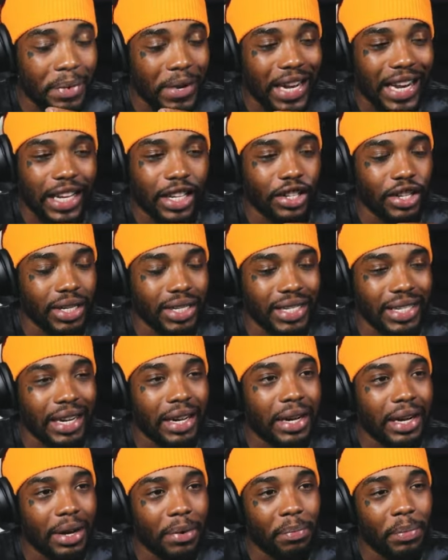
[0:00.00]
nice.
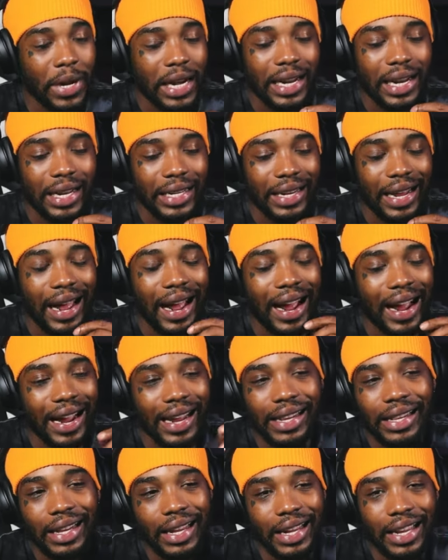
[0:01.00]
that'd have been like a
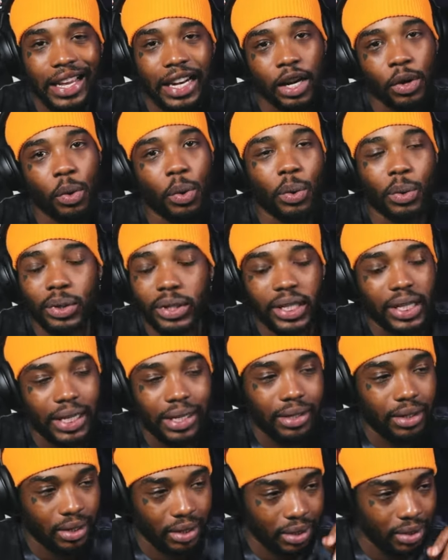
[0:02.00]
highlight of the whole
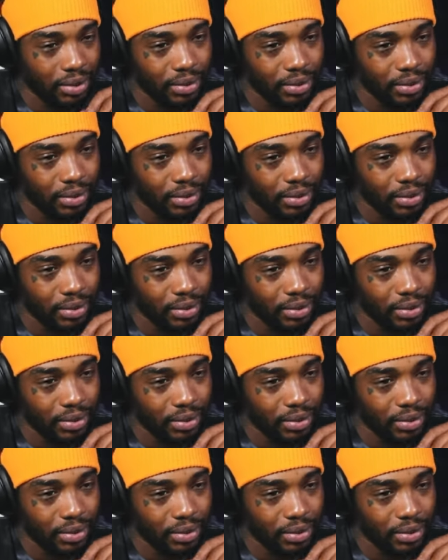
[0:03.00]
season.